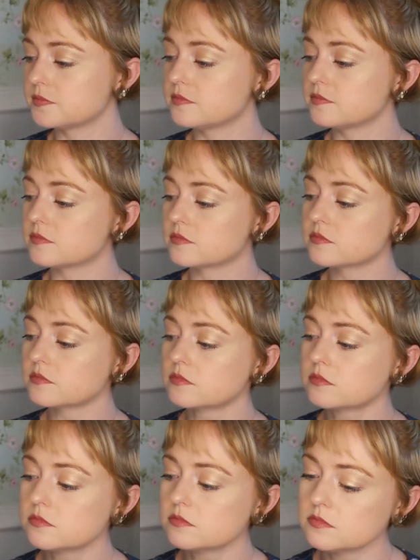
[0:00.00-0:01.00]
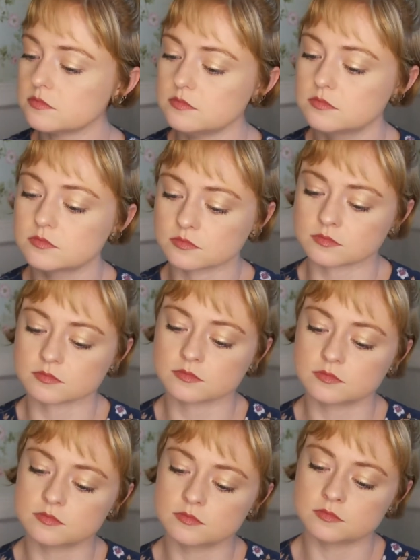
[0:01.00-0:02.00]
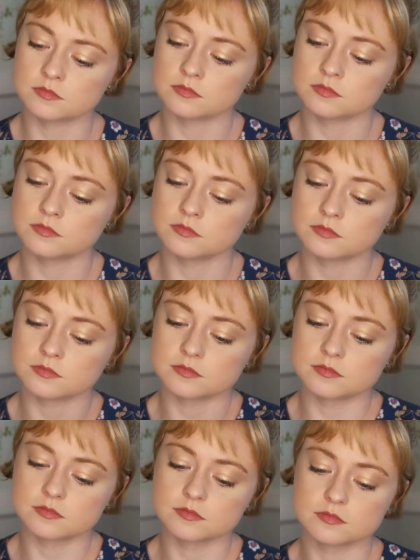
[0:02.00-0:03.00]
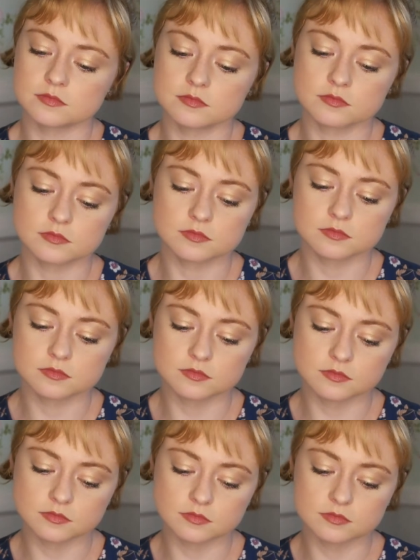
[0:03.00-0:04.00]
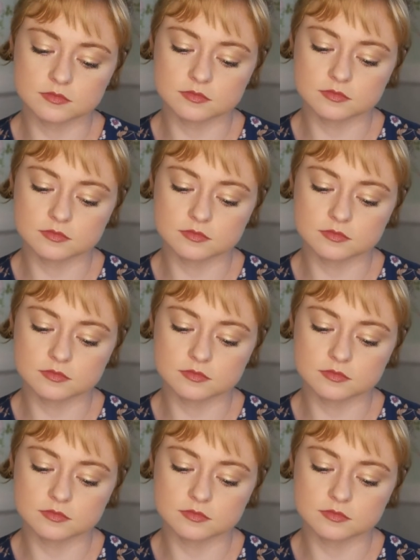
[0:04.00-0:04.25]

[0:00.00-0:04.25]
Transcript: (silence)